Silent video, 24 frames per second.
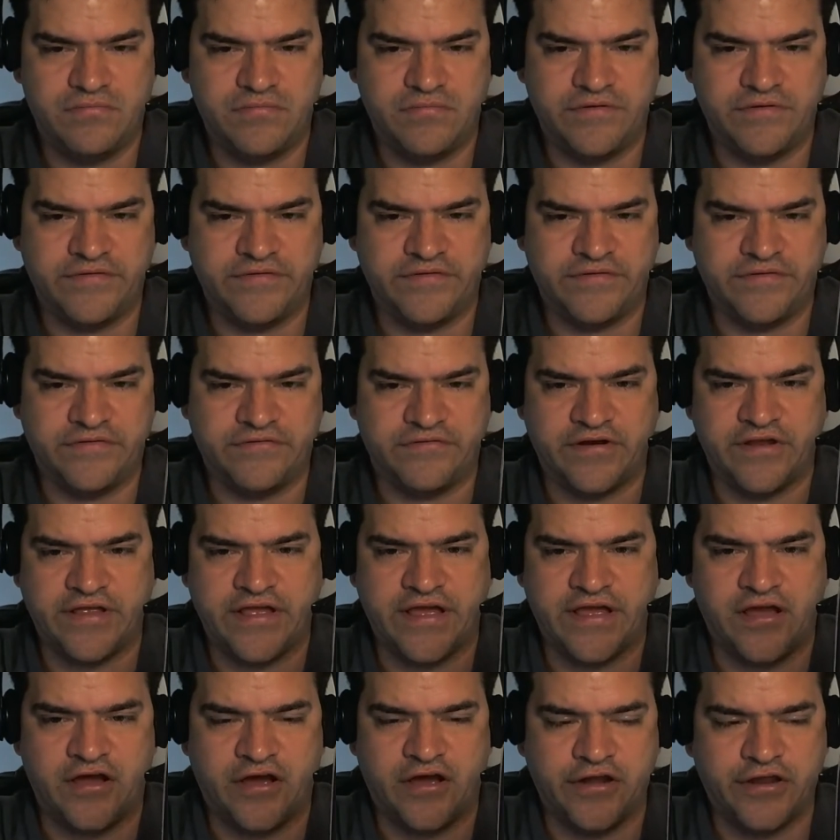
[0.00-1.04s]
Is this right? You
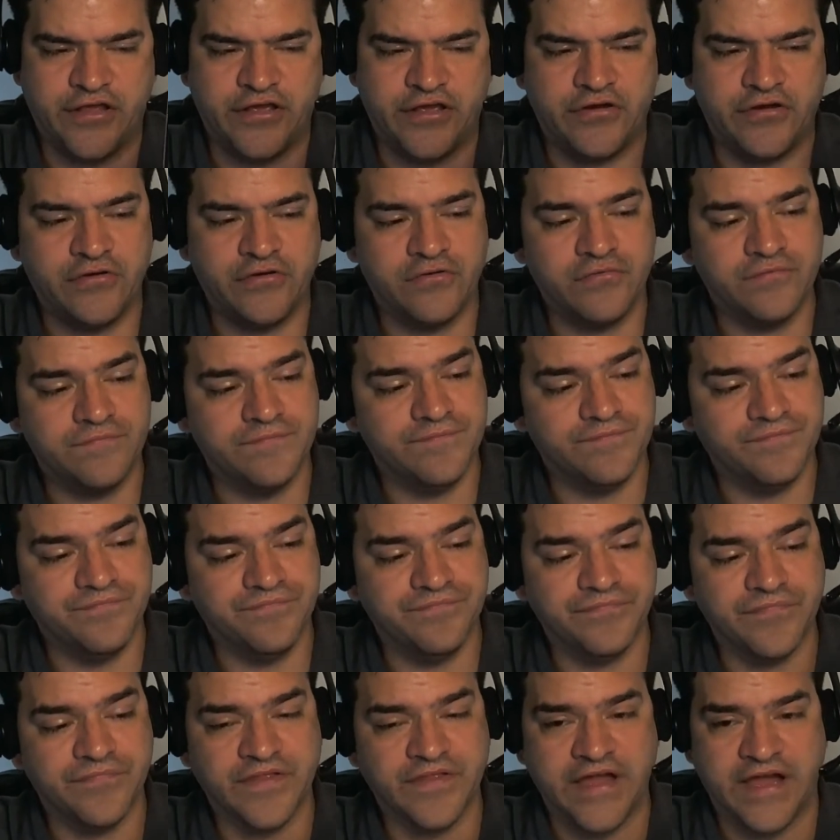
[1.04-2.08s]
got audio,
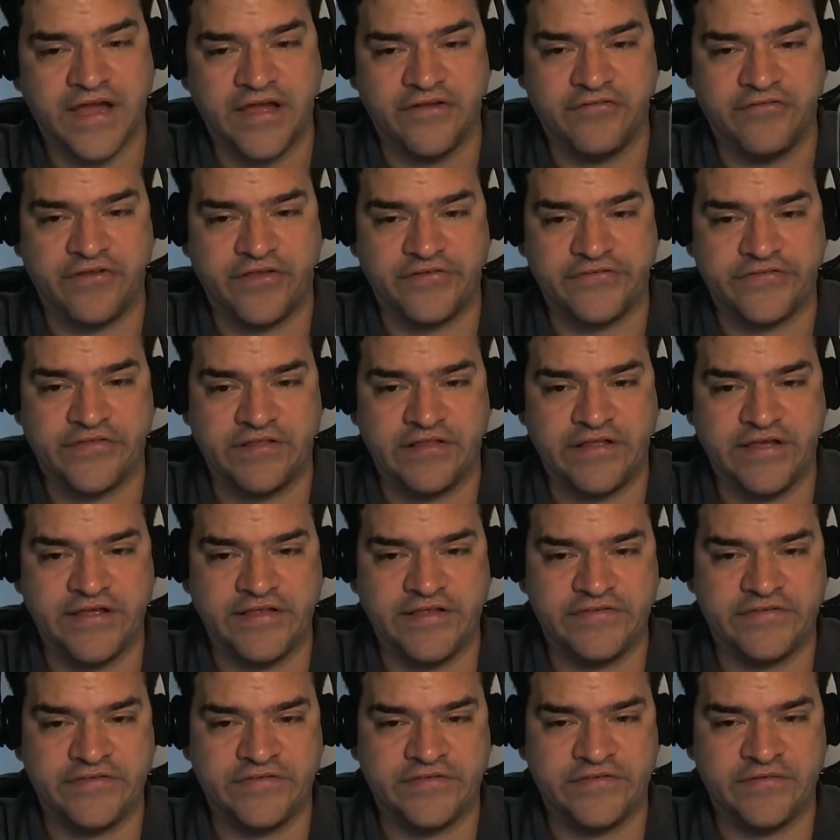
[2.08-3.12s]
contrast of the
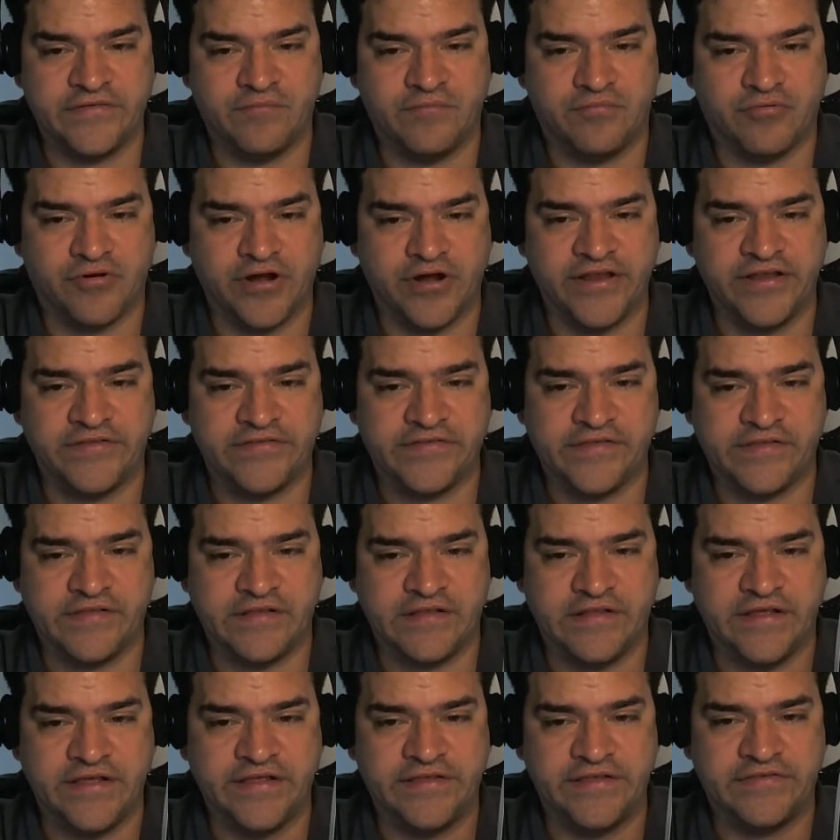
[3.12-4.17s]
lights, brightness of the
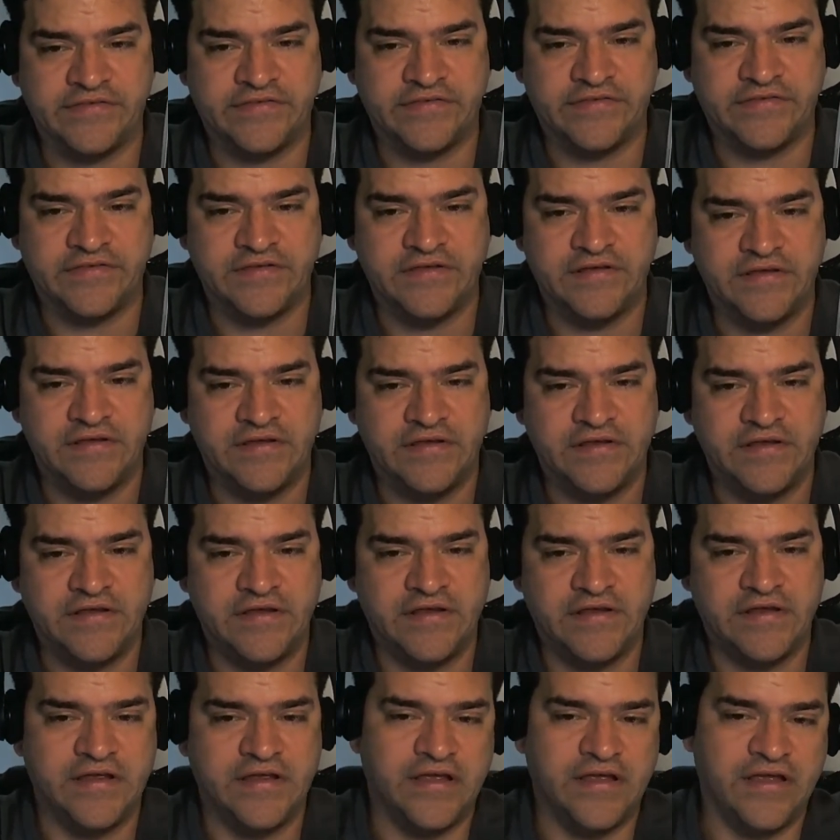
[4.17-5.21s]
lights.
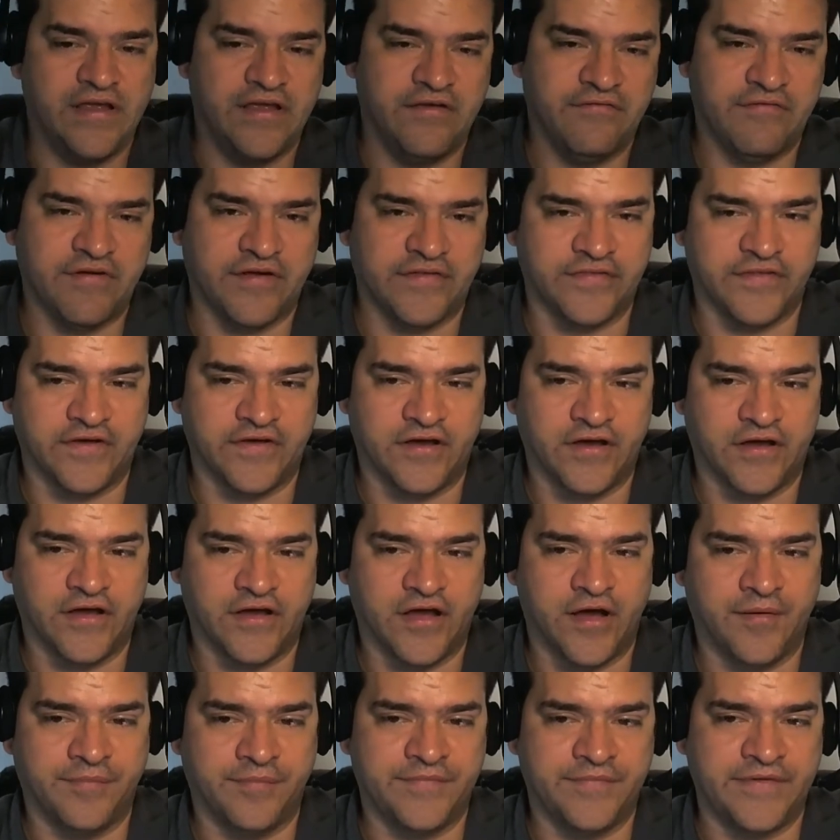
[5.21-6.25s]
You've got
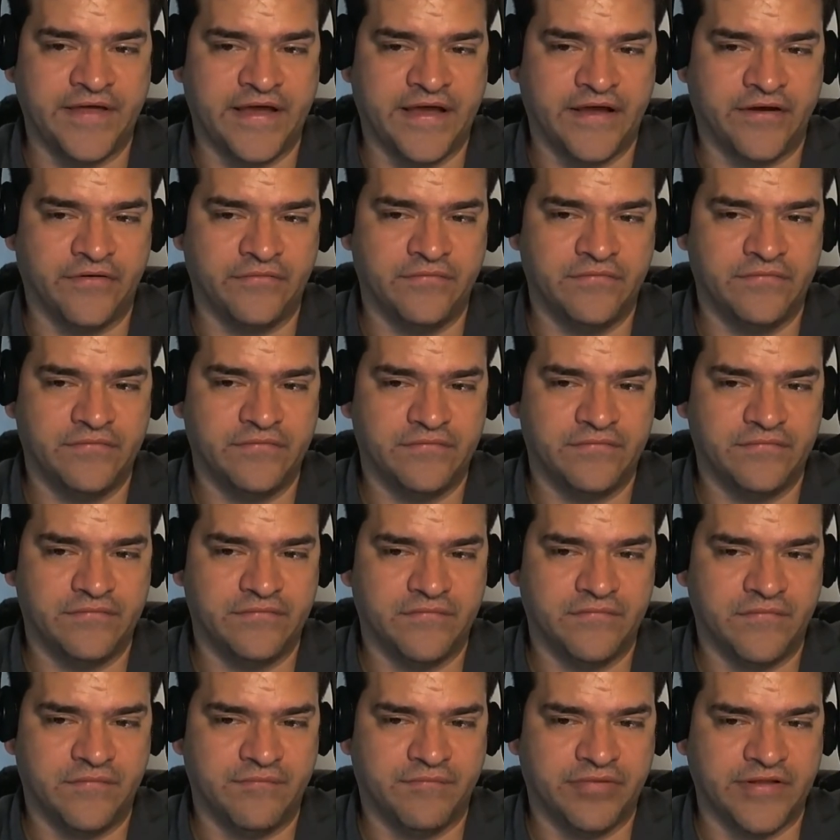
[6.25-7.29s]
the up down
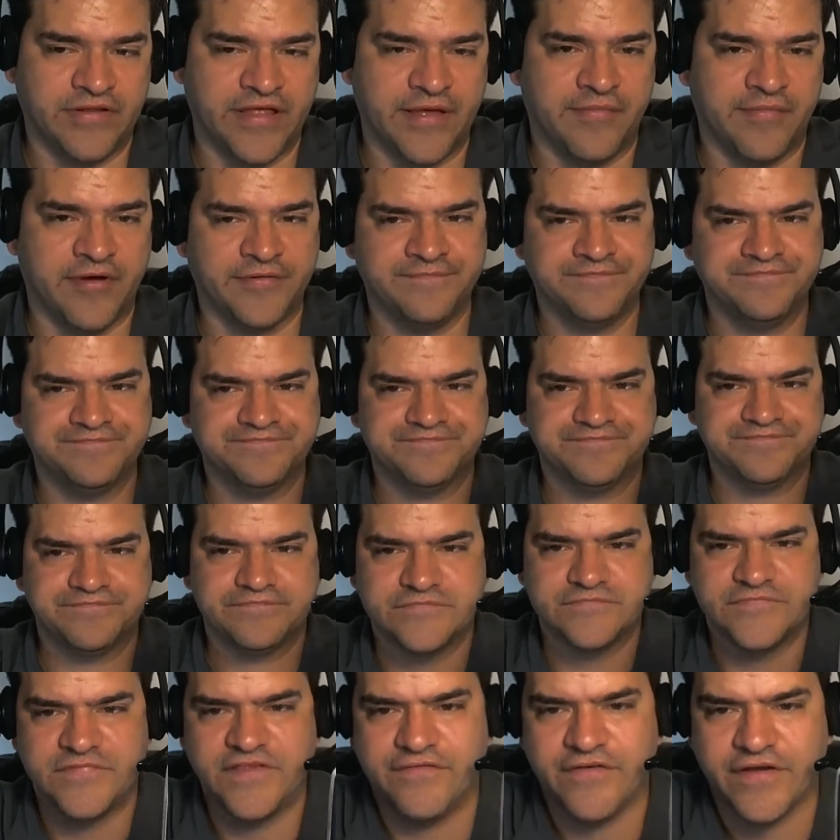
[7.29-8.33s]
play button.
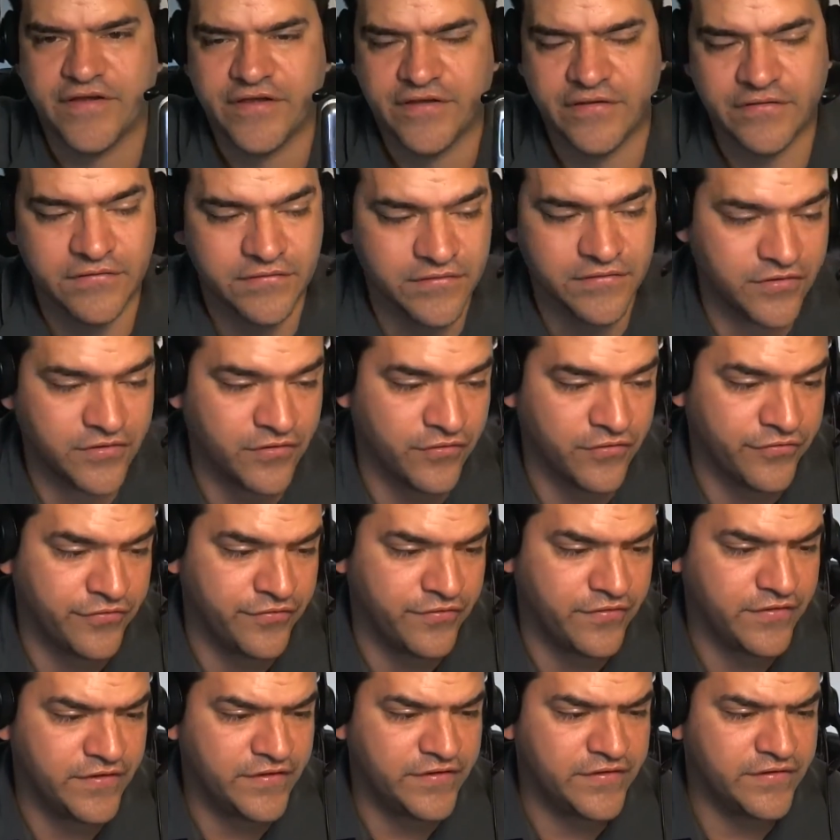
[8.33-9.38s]
See if I can go through
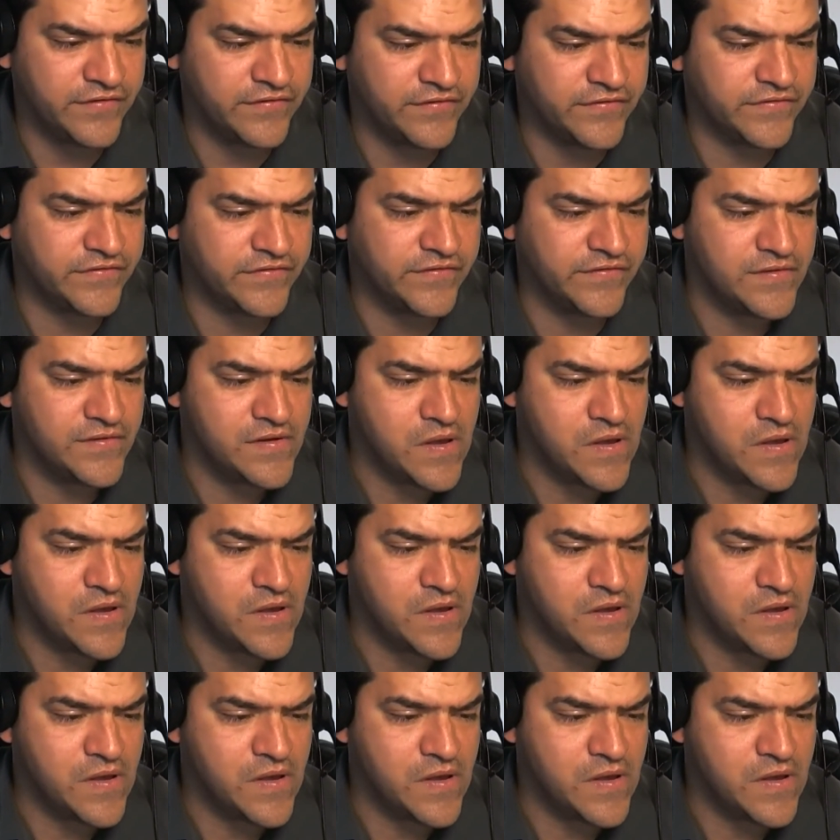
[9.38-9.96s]
this.